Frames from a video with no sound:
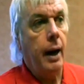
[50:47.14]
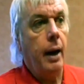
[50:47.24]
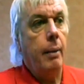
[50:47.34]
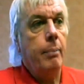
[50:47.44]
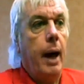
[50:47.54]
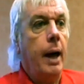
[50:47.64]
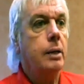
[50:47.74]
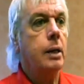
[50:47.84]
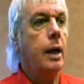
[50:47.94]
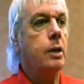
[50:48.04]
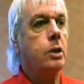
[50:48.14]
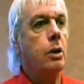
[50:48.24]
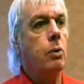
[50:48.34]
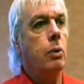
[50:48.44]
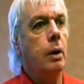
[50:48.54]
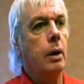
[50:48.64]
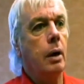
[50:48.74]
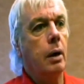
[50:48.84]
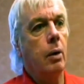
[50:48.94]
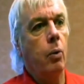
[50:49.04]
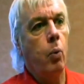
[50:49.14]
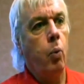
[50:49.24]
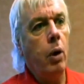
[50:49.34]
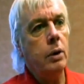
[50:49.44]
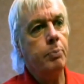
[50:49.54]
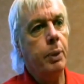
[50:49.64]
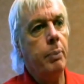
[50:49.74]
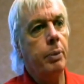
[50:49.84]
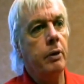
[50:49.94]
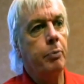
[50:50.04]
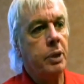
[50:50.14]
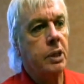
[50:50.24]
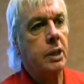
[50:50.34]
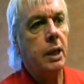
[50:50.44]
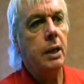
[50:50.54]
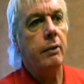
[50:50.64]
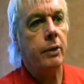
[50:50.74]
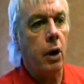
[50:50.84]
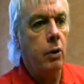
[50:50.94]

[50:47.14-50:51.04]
And so what people have perceived